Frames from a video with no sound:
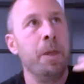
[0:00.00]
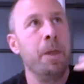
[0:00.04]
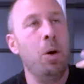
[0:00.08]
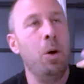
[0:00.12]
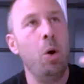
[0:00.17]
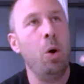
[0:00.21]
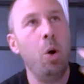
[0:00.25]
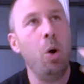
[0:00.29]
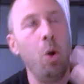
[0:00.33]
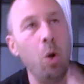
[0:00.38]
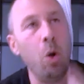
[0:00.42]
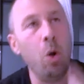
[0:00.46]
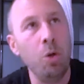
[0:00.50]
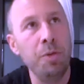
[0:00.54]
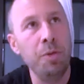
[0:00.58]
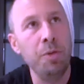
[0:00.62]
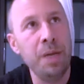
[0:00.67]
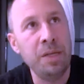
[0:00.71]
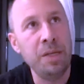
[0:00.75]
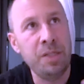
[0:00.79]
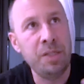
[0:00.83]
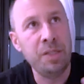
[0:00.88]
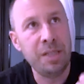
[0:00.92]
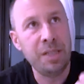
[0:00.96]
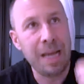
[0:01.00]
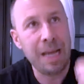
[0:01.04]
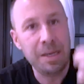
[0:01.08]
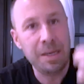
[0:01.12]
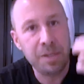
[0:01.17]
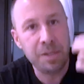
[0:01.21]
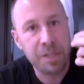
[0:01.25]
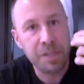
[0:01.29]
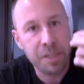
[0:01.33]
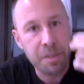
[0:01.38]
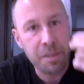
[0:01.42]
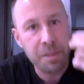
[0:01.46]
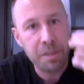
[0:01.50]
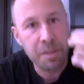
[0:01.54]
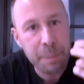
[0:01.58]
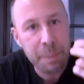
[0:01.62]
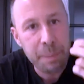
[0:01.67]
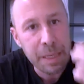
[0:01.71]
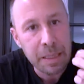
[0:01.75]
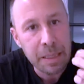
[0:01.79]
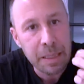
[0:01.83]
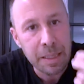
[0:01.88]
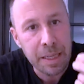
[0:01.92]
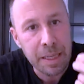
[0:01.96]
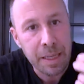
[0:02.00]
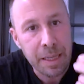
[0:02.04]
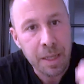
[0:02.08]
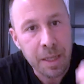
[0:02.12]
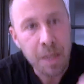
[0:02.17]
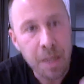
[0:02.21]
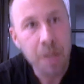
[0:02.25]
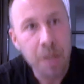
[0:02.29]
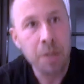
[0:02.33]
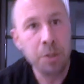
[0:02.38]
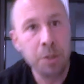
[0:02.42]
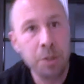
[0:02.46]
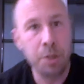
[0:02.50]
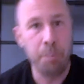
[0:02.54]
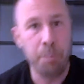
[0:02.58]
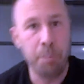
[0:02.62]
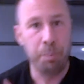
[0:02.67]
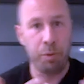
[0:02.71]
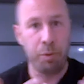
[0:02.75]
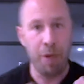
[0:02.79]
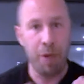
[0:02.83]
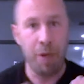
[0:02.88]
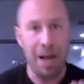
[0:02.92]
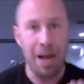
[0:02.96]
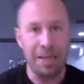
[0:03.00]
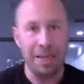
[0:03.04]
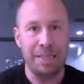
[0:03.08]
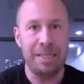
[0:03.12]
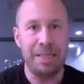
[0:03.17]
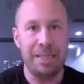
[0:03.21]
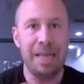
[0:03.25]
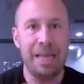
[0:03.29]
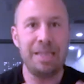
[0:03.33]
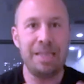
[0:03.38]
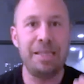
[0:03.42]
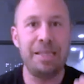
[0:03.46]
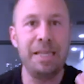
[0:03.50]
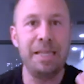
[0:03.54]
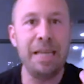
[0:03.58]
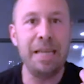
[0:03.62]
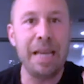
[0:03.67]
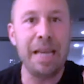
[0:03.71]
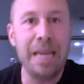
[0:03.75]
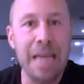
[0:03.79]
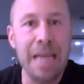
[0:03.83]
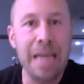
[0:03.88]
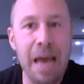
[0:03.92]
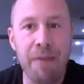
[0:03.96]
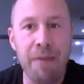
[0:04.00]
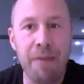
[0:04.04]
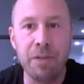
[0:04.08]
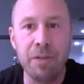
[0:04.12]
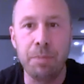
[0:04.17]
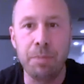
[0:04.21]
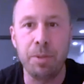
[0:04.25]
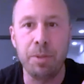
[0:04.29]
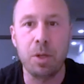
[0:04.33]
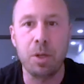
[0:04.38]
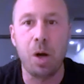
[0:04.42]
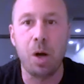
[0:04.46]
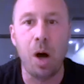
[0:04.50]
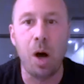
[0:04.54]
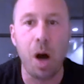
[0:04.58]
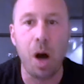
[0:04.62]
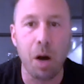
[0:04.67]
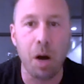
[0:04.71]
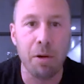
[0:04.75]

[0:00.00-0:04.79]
wholeness, and stability to process the inevitable car